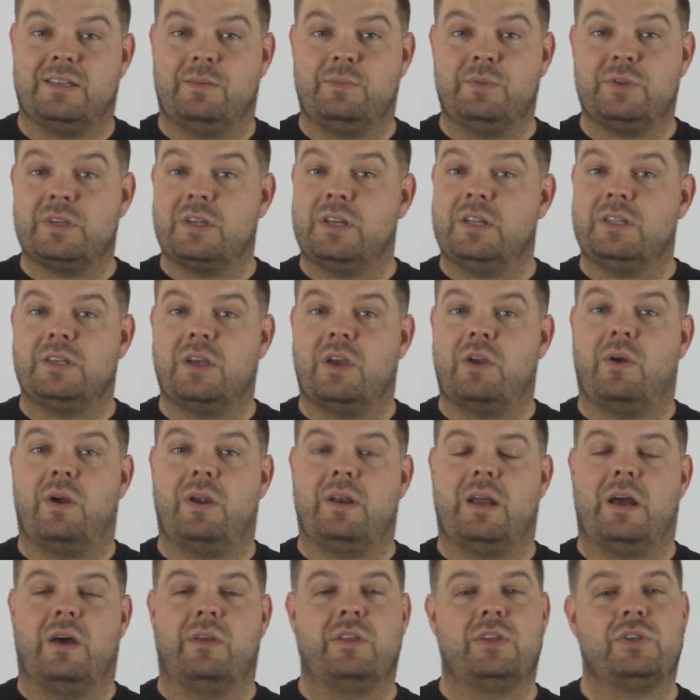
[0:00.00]
I'm just gonna tell you
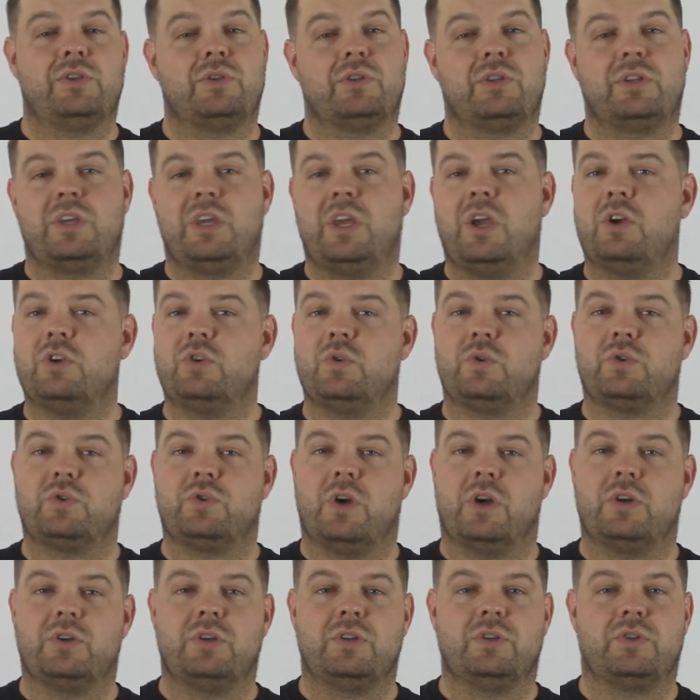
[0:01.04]
right now, the Kyosho
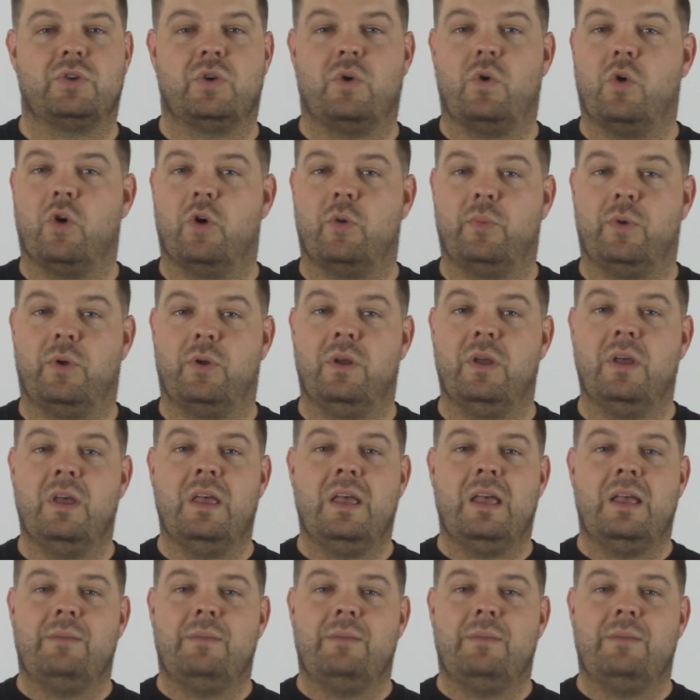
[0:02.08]
instructions are horrible.